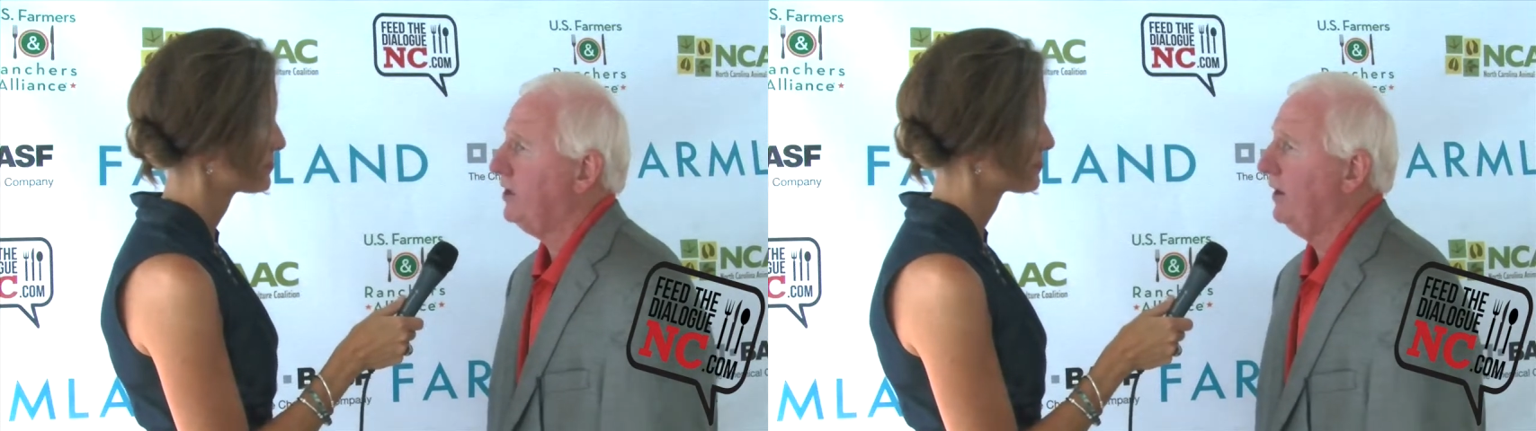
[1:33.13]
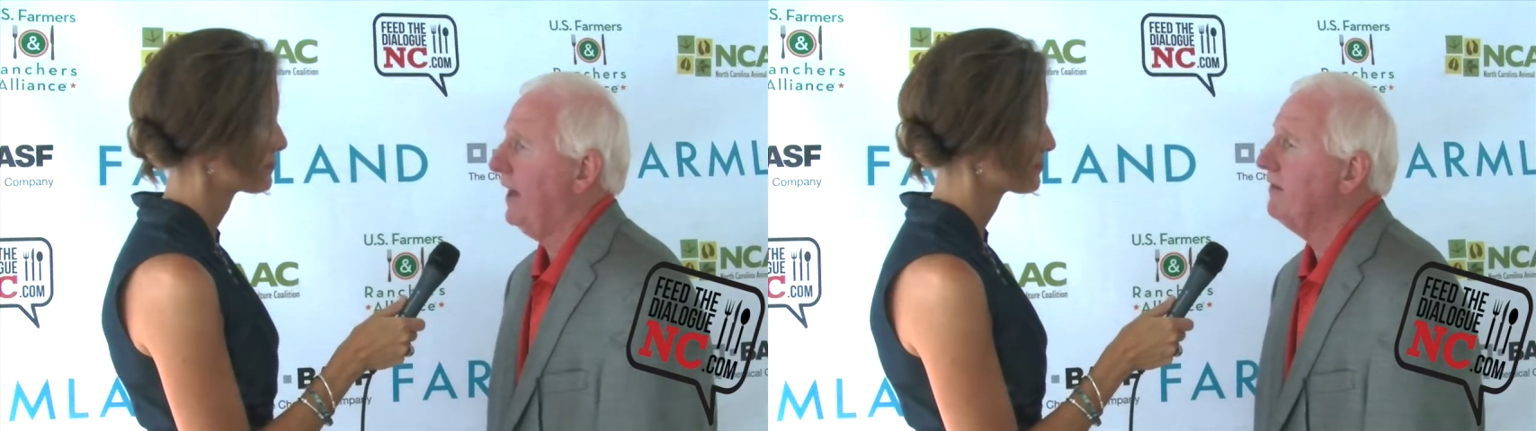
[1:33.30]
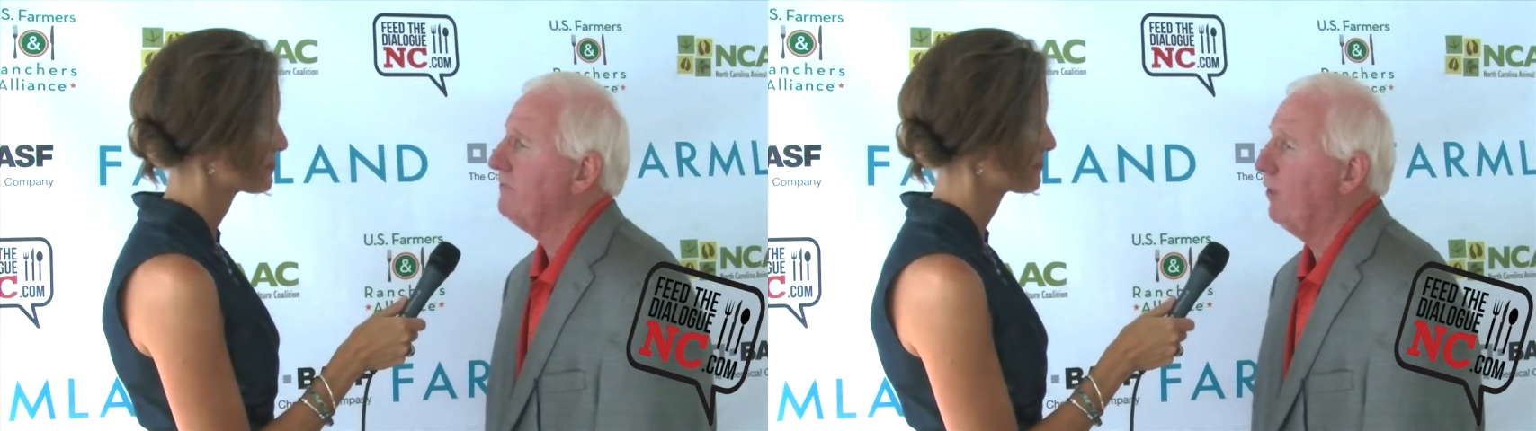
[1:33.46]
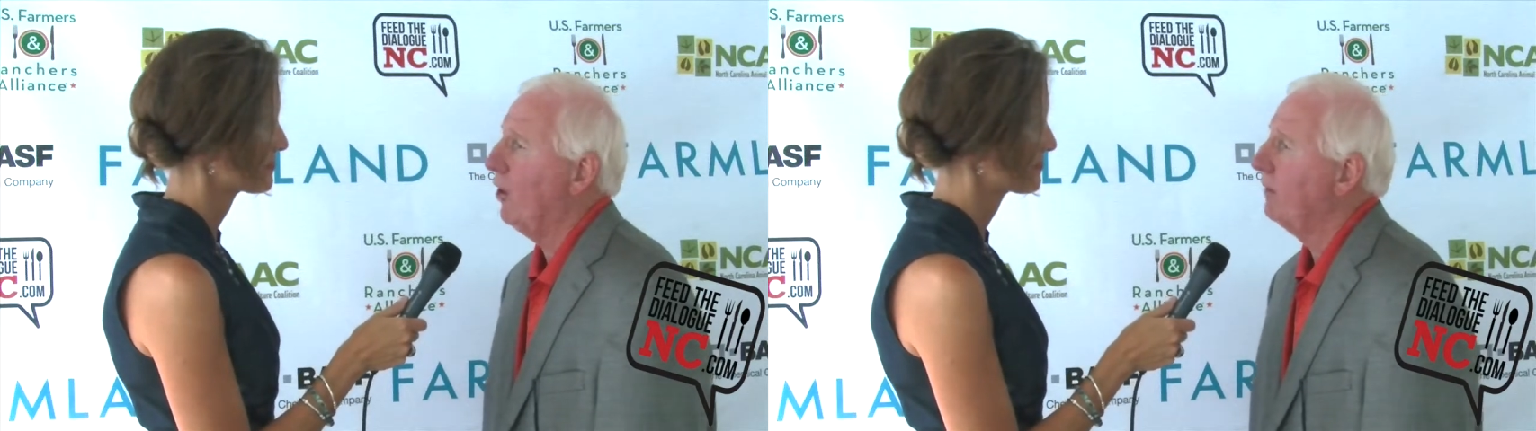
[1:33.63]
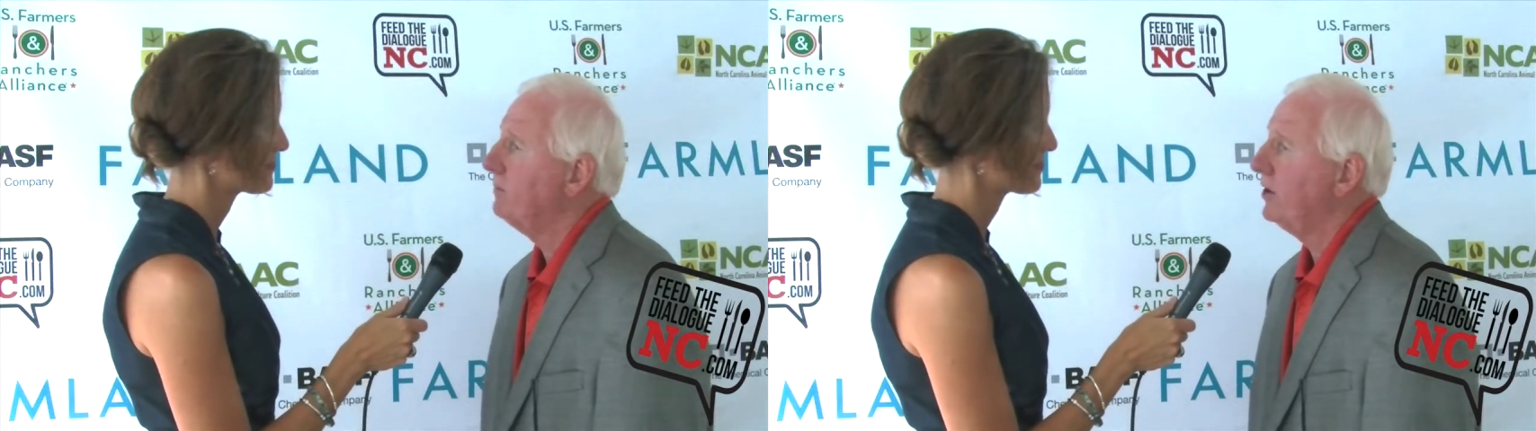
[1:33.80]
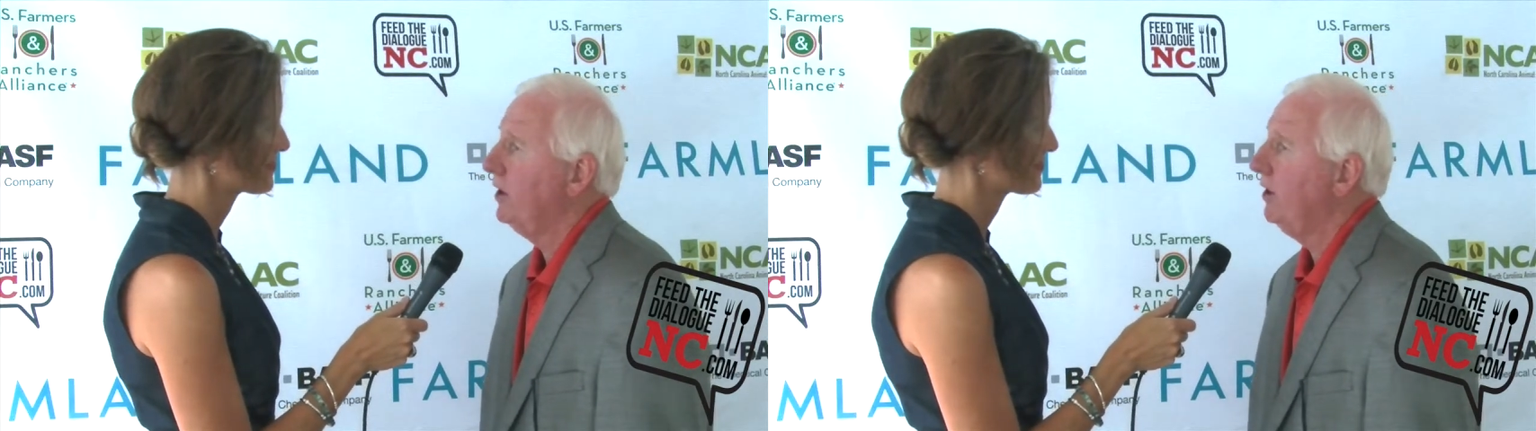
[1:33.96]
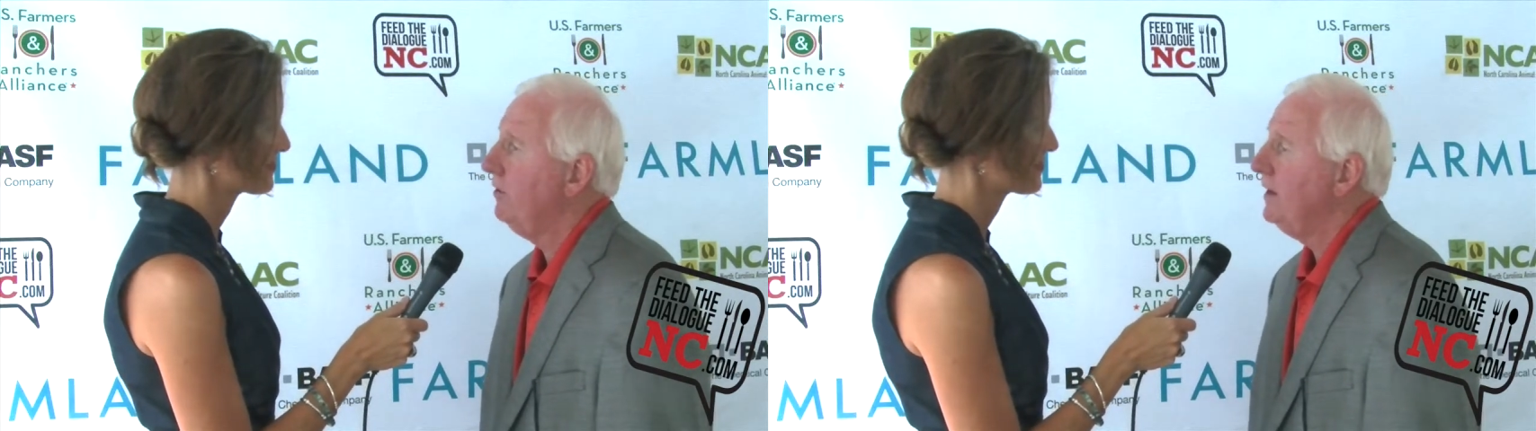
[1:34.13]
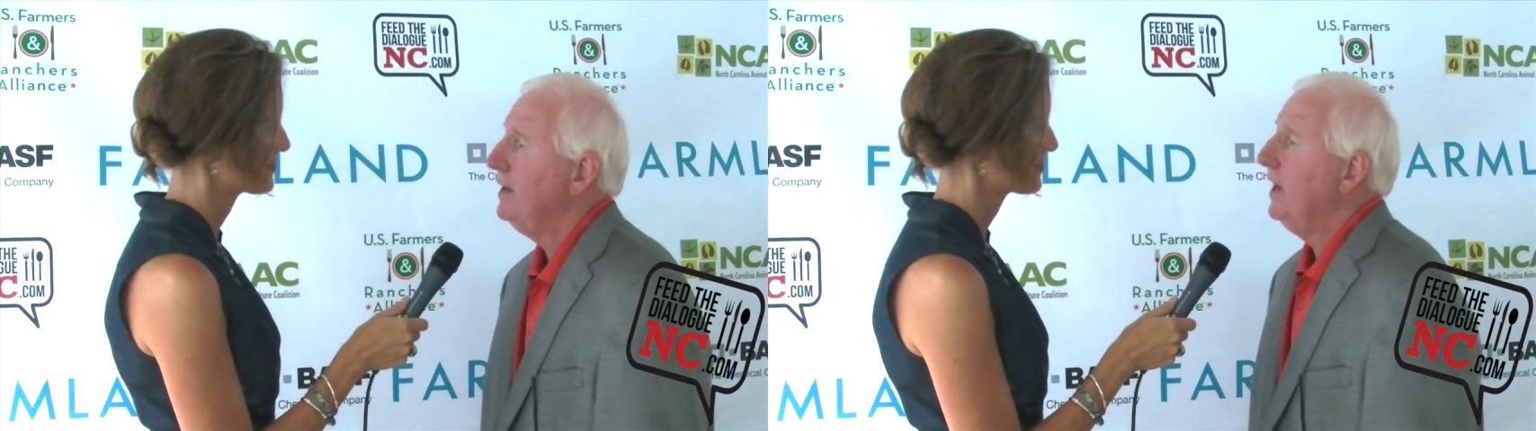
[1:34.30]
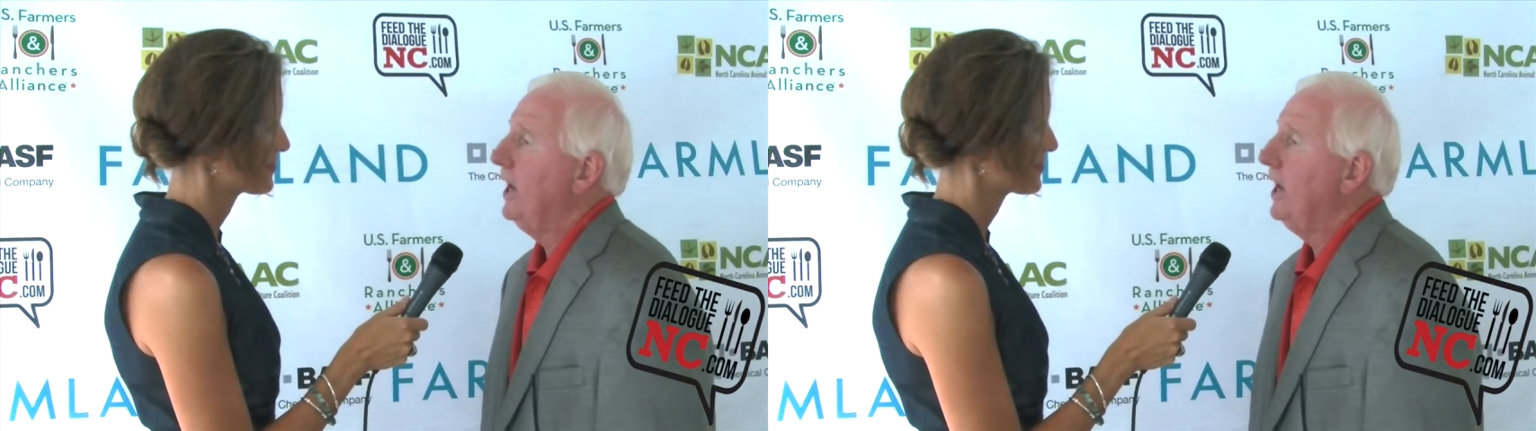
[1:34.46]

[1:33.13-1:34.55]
Carolina Farm Bureau.